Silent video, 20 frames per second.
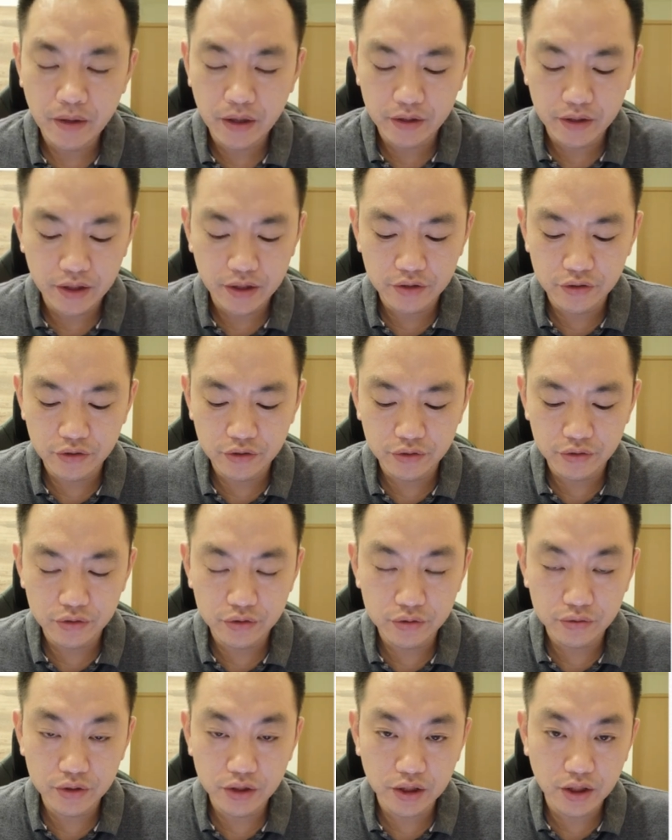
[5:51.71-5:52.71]
and then you
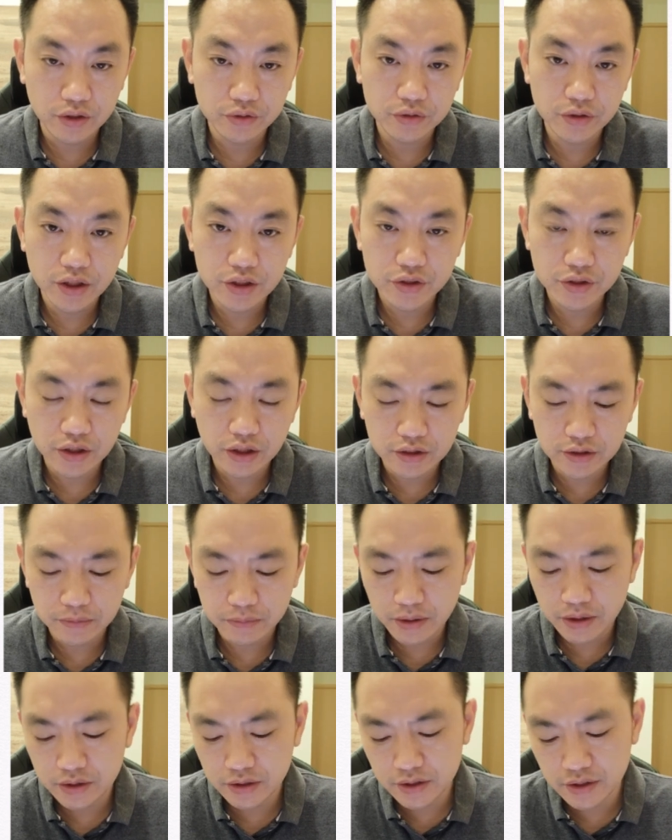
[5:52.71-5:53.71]
do the calculation
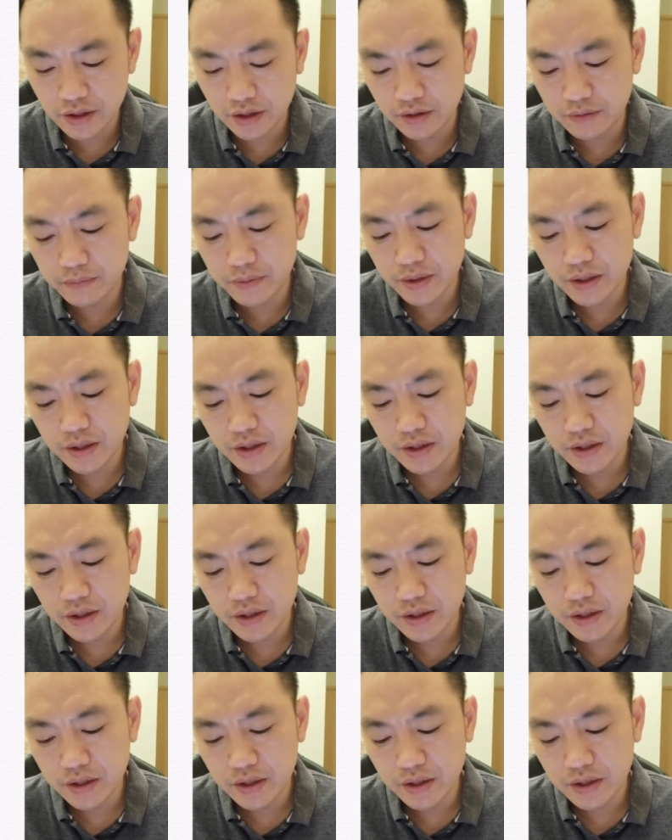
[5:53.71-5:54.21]
on the top.